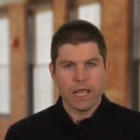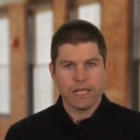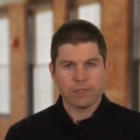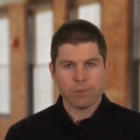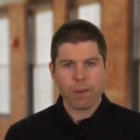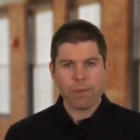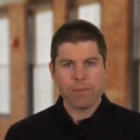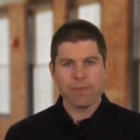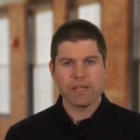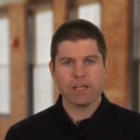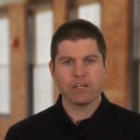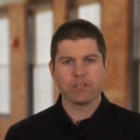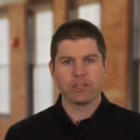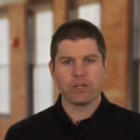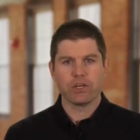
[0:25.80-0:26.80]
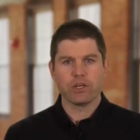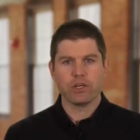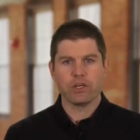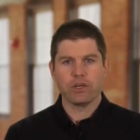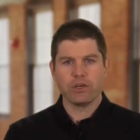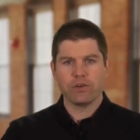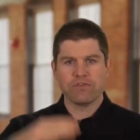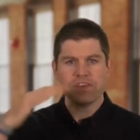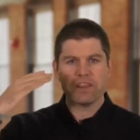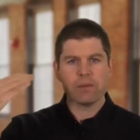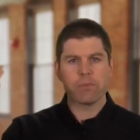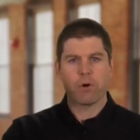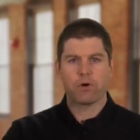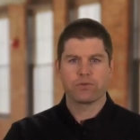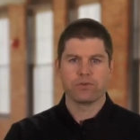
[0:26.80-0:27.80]
it's probably because you set
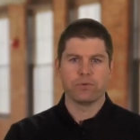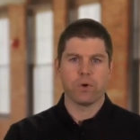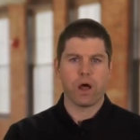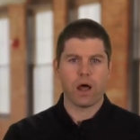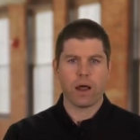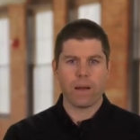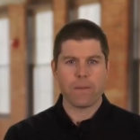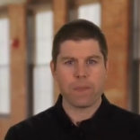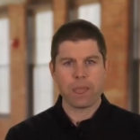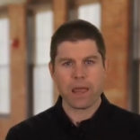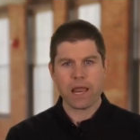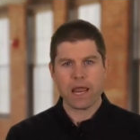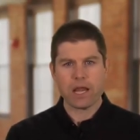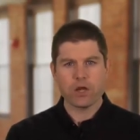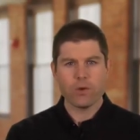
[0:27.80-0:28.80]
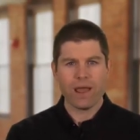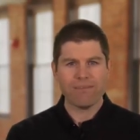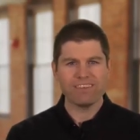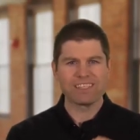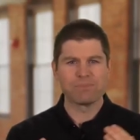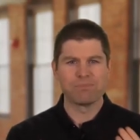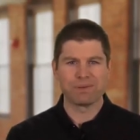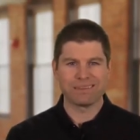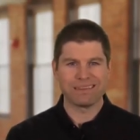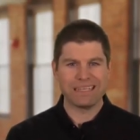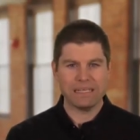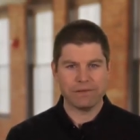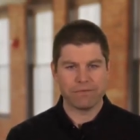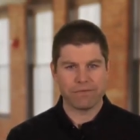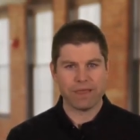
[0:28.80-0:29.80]
the bar too high and you have this
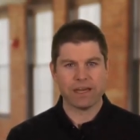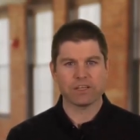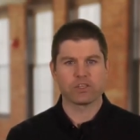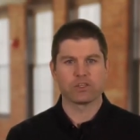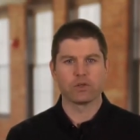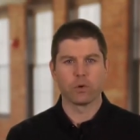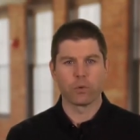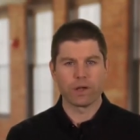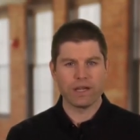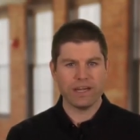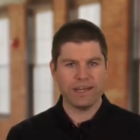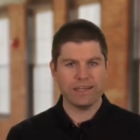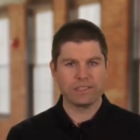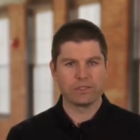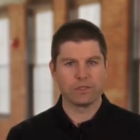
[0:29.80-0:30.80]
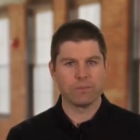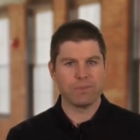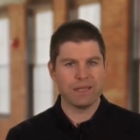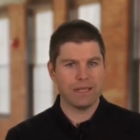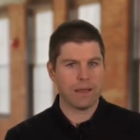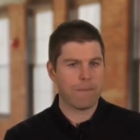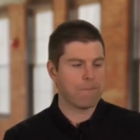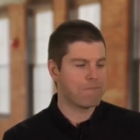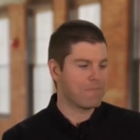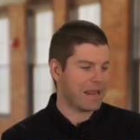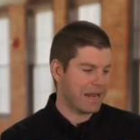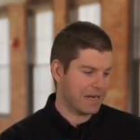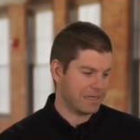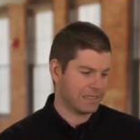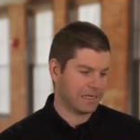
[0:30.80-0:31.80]
belief that a story needs to be
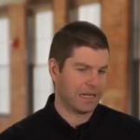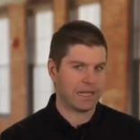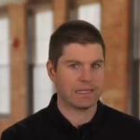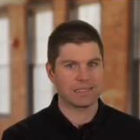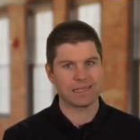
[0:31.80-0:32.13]
amazing.